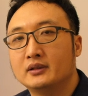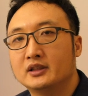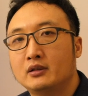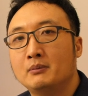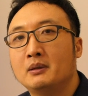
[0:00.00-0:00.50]
to
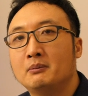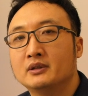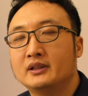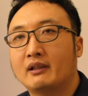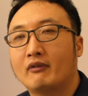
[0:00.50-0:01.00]
the streaming
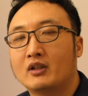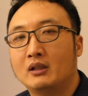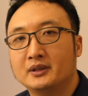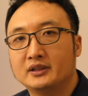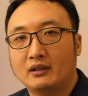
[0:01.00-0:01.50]
music
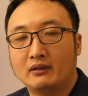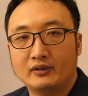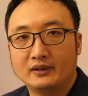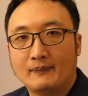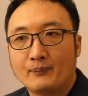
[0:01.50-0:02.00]
from the cell
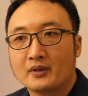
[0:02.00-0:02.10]
phone.